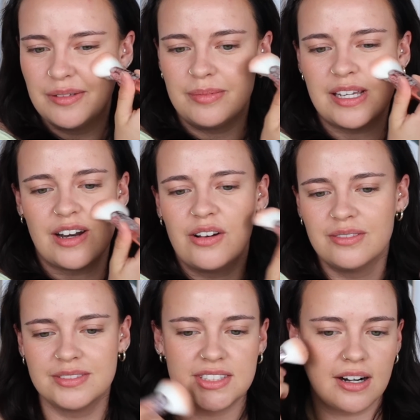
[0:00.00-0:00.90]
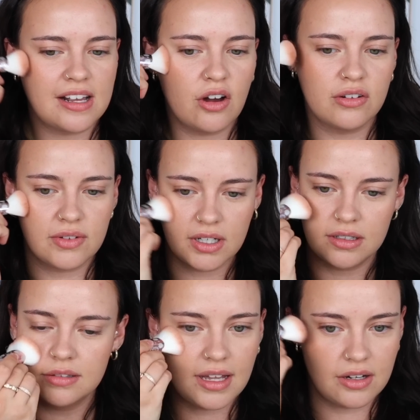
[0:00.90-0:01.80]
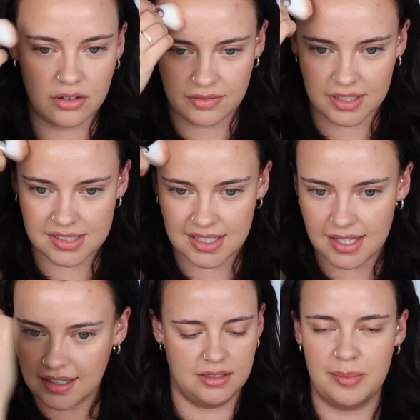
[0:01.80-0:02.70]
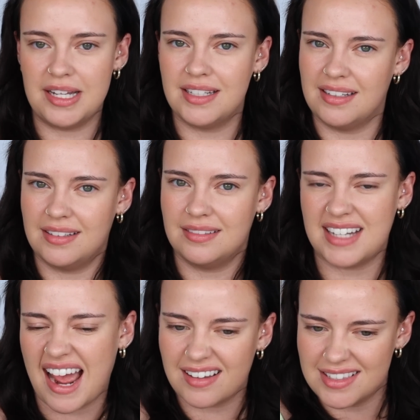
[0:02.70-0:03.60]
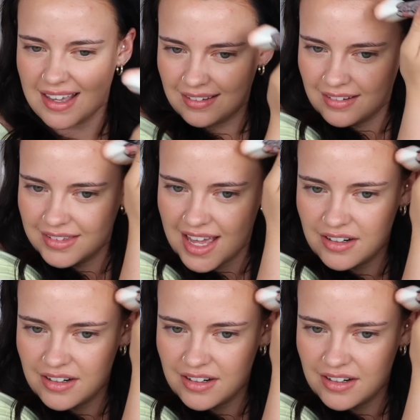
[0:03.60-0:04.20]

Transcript: but you know, starting over and over, it's like a little bit taxing on the